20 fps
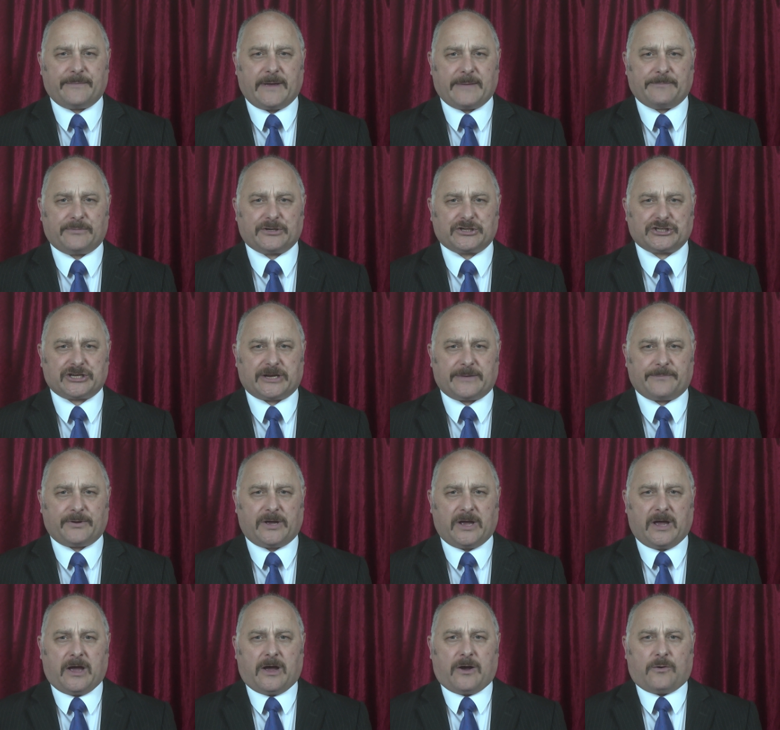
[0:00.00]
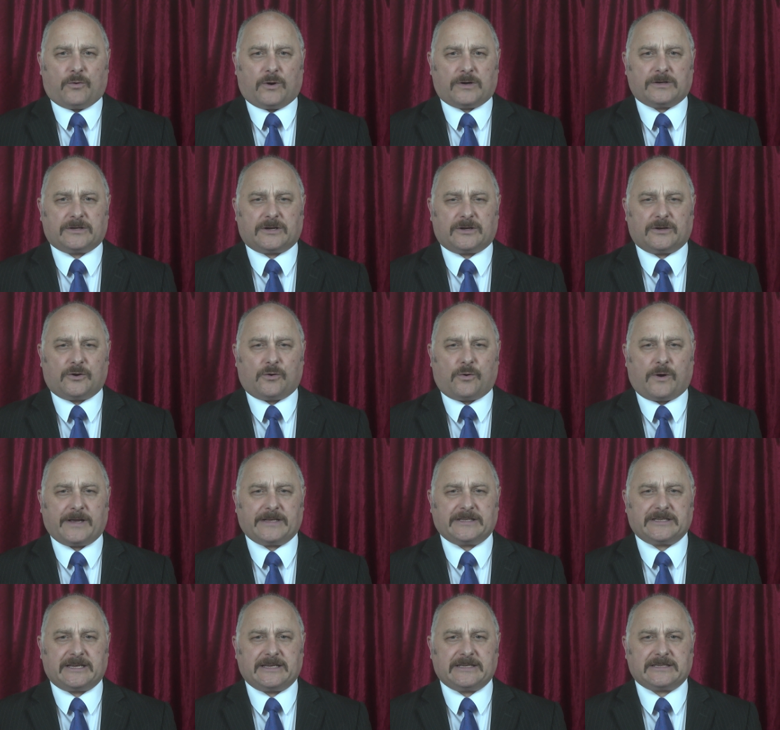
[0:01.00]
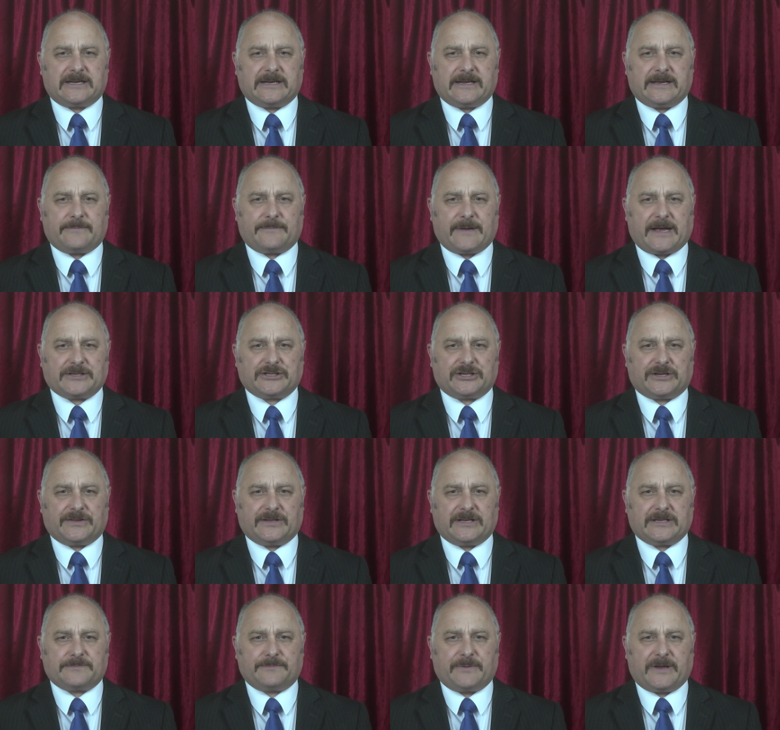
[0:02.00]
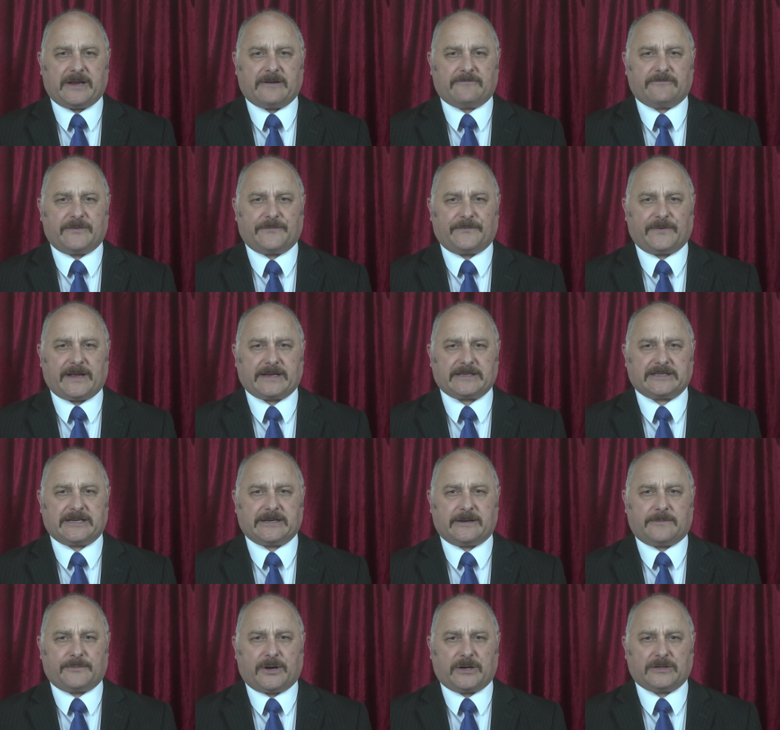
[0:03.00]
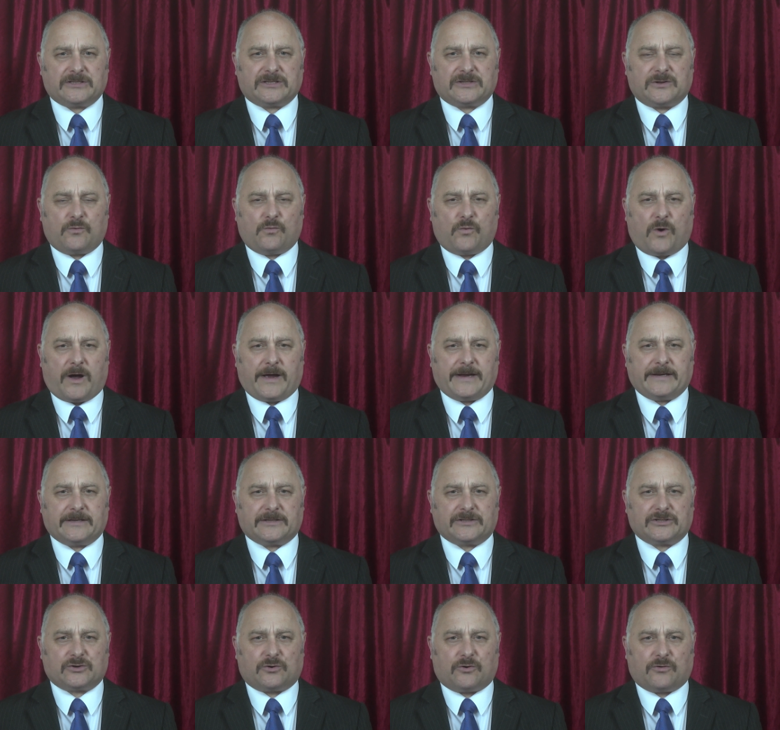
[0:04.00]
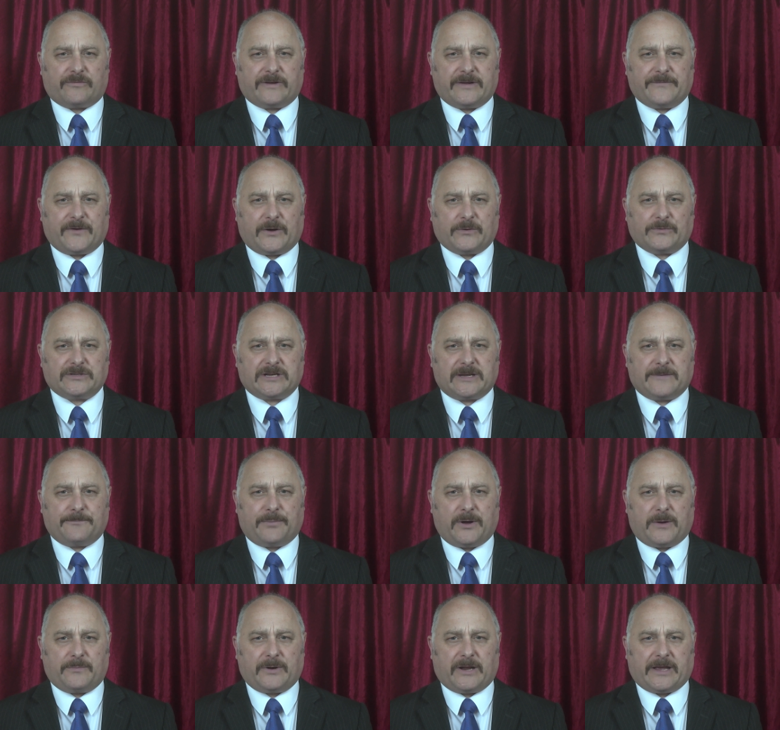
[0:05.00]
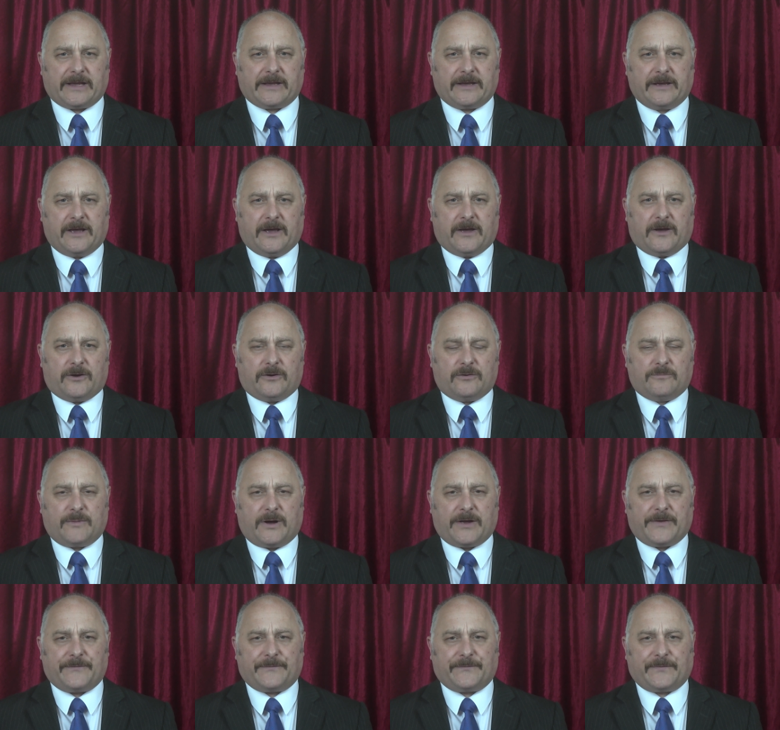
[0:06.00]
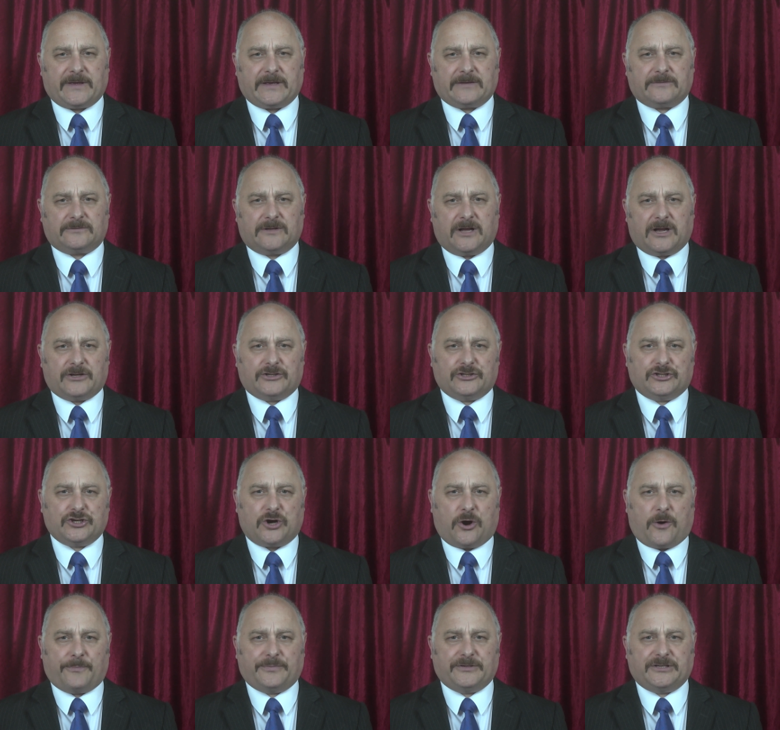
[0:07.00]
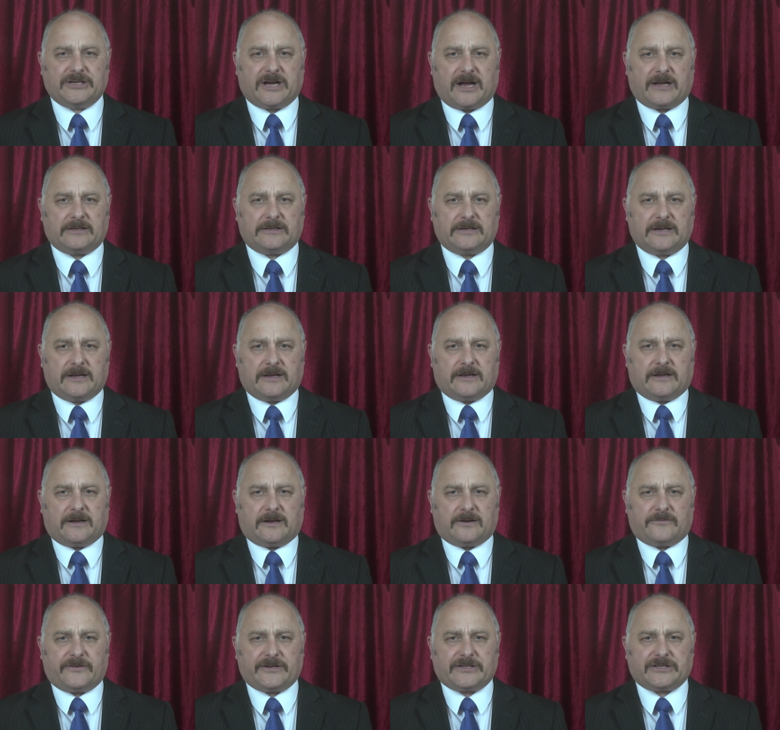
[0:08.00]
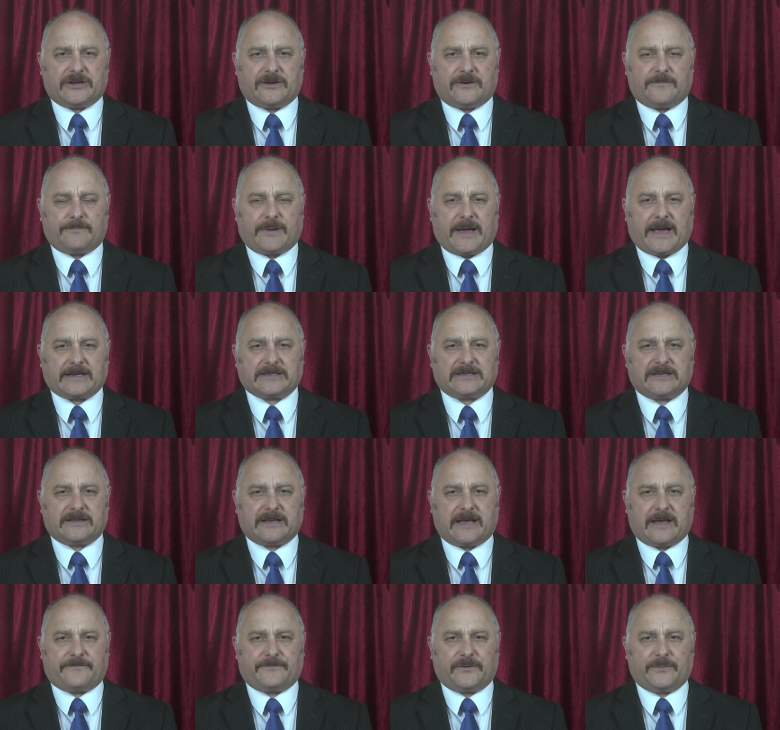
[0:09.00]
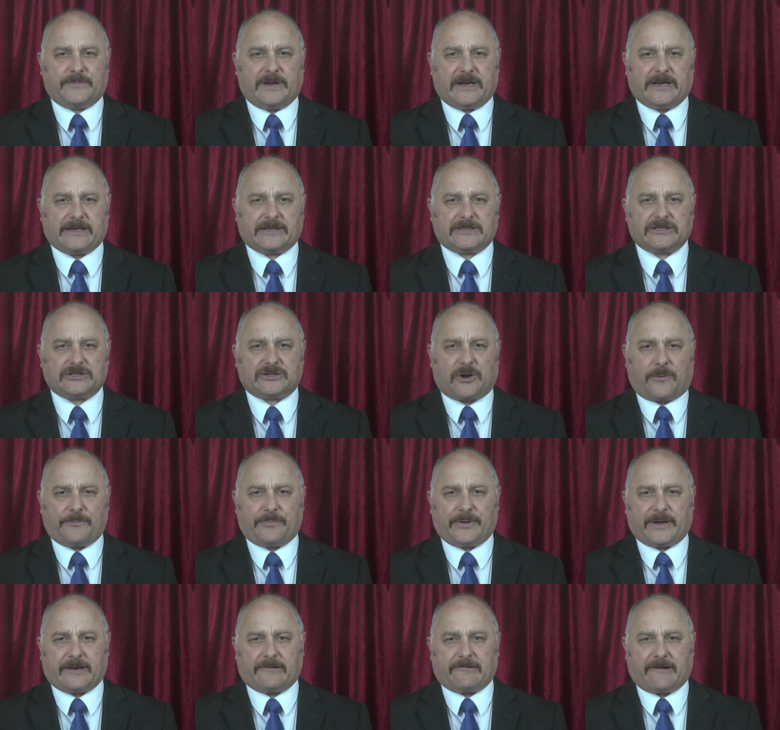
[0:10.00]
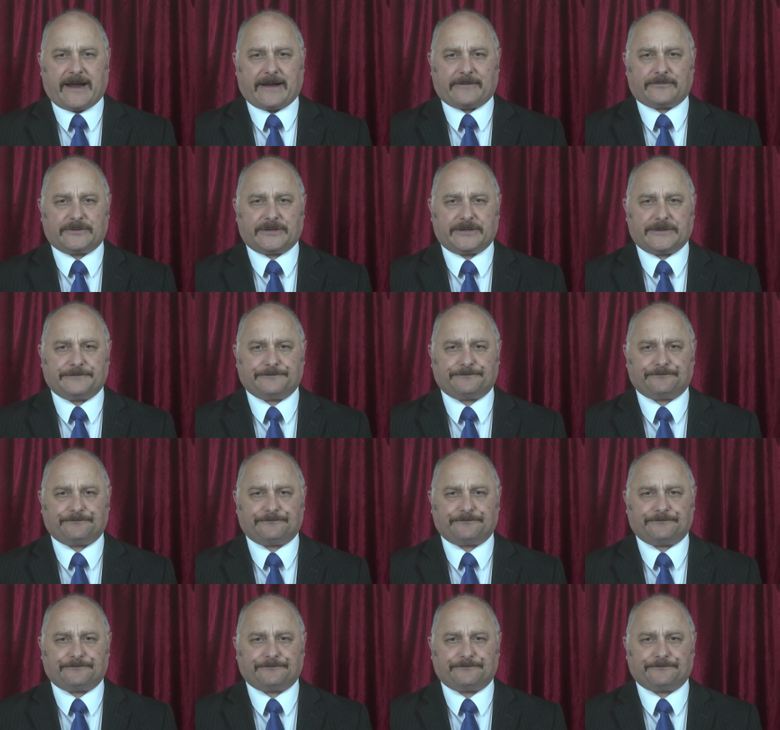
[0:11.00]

membership, one can quite easily imagine this being reflected amongst the wider Tory voting public, who might feel job done and return back to their familiar stomping ground.